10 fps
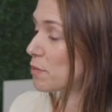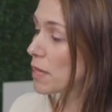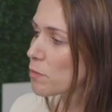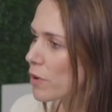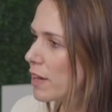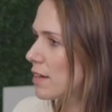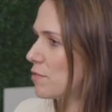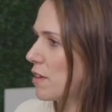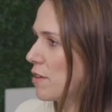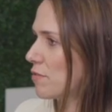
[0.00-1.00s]
Playboy and,
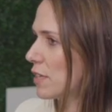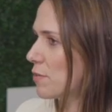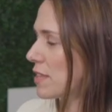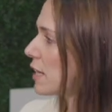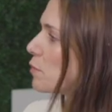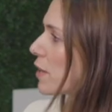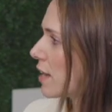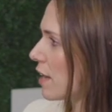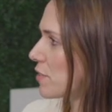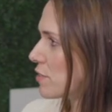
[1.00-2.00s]
and really with any brand
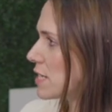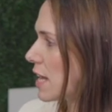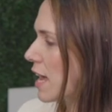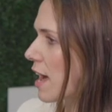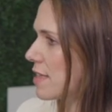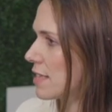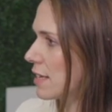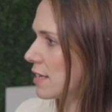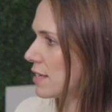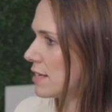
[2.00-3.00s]
out there today, I think
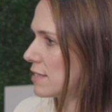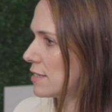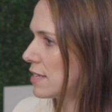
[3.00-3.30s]
it is,